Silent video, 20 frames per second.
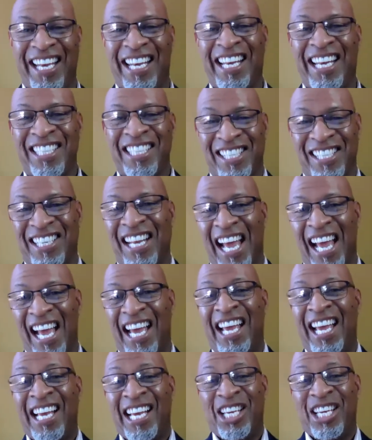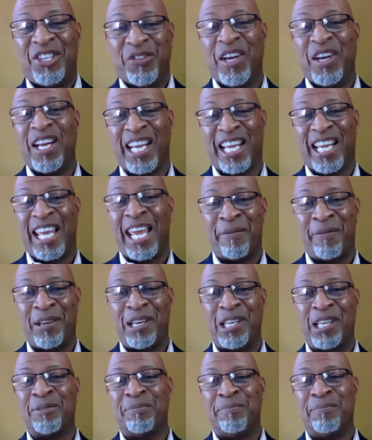is a lot. It's really keeping
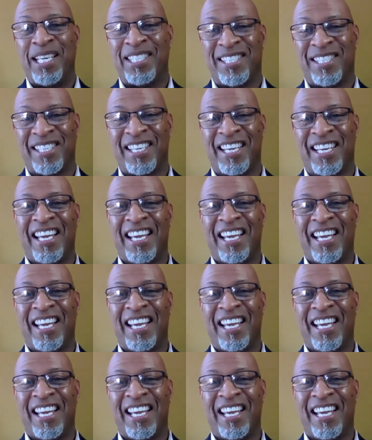us busy.